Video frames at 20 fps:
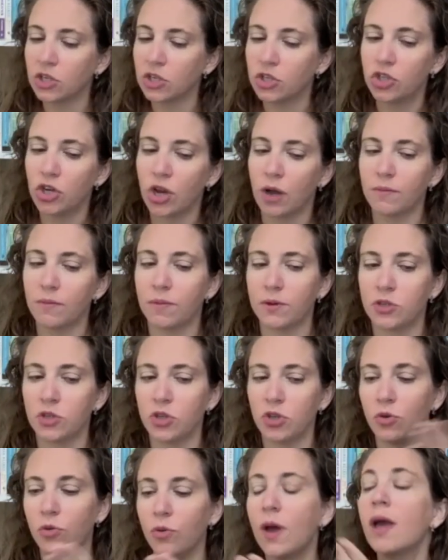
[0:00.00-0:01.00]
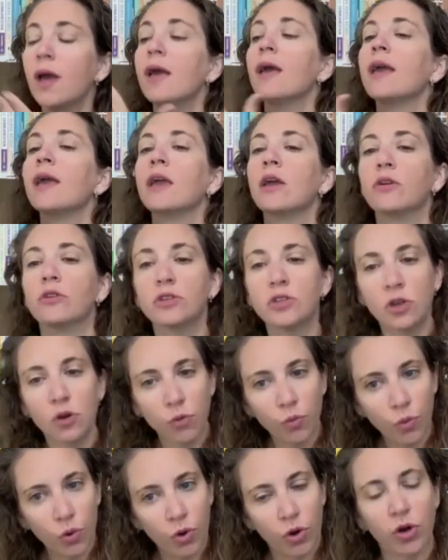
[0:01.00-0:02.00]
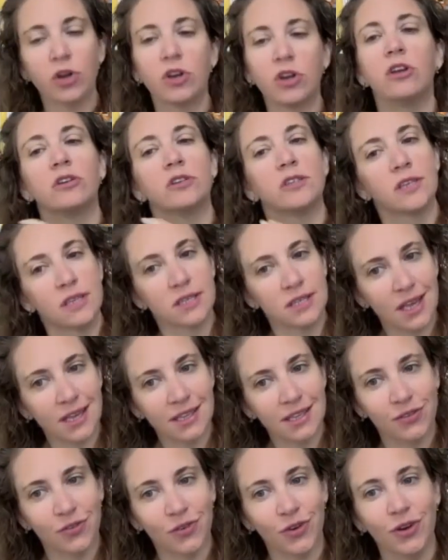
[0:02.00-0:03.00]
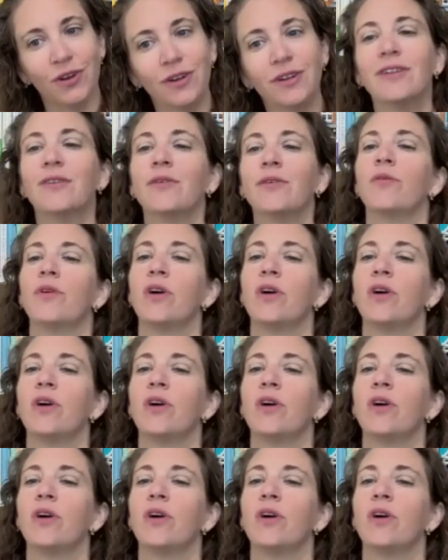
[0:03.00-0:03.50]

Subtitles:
jump to, here's an award, you're successful.